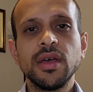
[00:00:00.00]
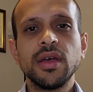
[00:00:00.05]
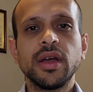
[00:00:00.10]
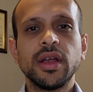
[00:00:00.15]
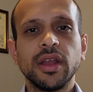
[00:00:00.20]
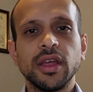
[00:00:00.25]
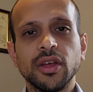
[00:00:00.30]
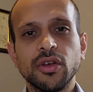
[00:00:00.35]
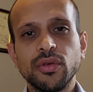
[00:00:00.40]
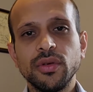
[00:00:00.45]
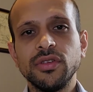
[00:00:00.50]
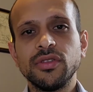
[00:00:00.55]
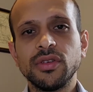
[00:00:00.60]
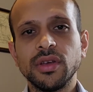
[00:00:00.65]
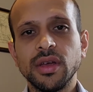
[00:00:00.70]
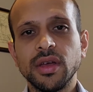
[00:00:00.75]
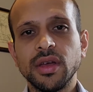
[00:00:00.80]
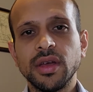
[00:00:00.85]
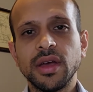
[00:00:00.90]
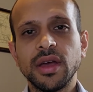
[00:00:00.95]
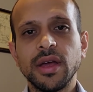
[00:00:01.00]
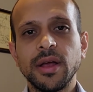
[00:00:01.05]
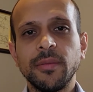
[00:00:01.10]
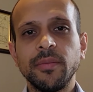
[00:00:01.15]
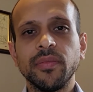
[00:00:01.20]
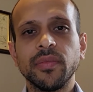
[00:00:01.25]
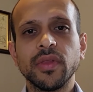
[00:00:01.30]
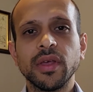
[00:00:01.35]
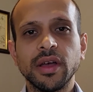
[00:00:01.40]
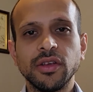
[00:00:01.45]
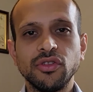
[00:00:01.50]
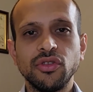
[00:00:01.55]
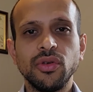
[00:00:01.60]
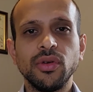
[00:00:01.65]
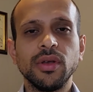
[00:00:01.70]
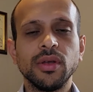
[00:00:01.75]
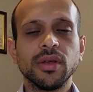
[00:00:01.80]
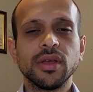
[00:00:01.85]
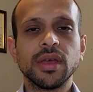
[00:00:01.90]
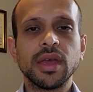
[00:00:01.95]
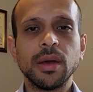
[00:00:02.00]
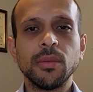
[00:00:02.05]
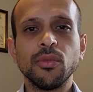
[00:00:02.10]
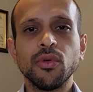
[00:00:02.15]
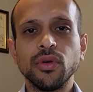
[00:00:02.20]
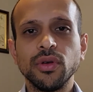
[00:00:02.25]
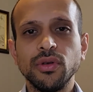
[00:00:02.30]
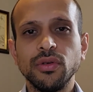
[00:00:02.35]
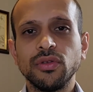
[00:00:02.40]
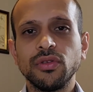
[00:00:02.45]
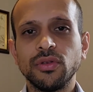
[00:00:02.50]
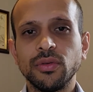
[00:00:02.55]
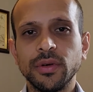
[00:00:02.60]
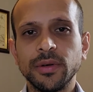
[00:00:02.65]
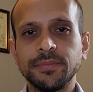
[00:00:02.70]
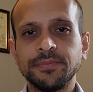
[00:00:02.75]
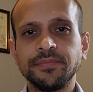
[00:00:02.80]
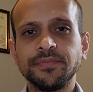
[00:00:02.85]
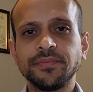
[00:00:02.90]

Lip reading: and increase it as you get more used to it.